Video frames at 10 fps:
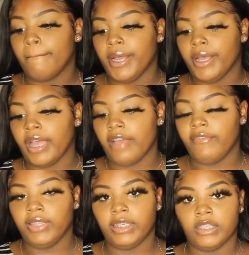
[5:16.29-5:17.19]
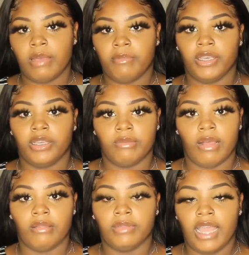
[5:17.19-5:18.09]
But I feel this might be a good
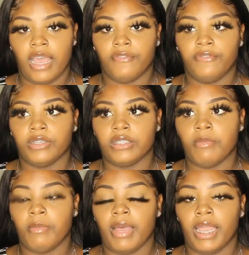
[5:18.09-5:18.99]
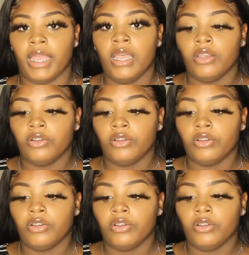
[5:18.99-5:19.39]
problem to have for some of my